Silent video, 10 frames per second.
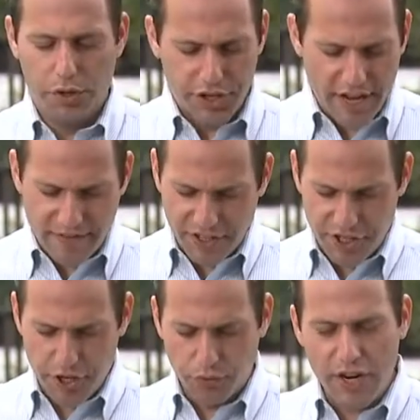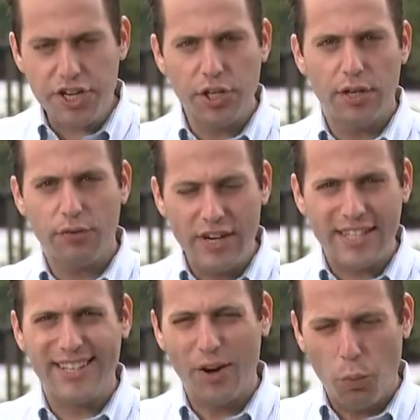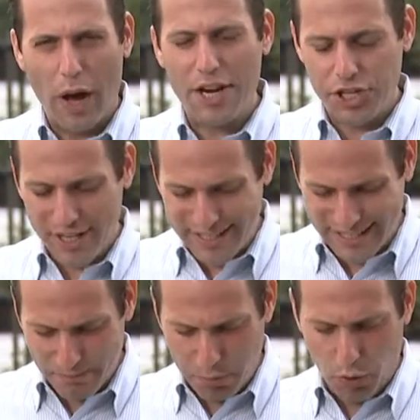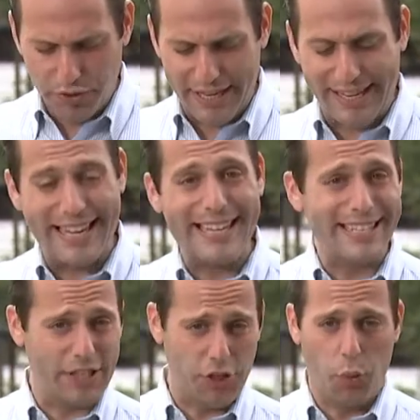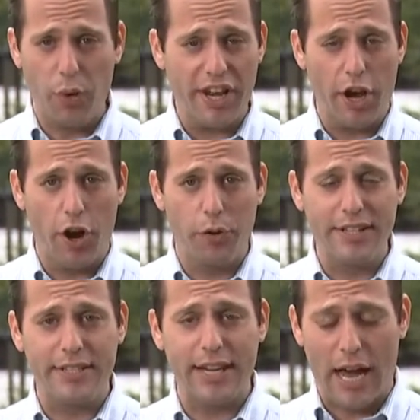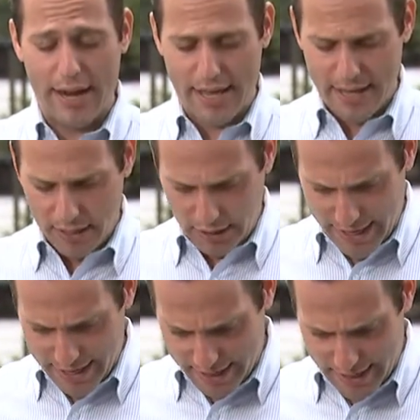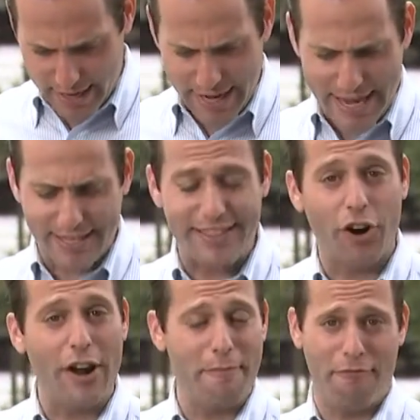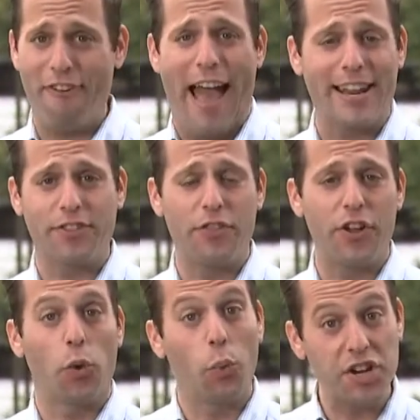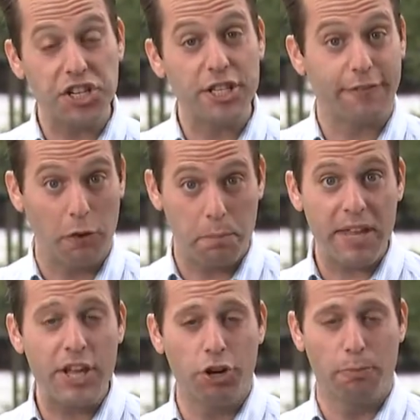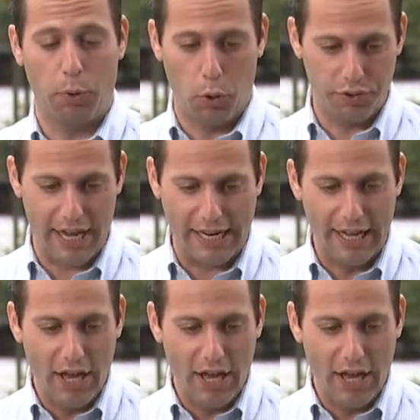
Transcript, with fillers: good evening to you. Risa, Risa Washington Bolding is the widow. Donna Hill is the niece. They're emphatic that their wishes for Peter Bolding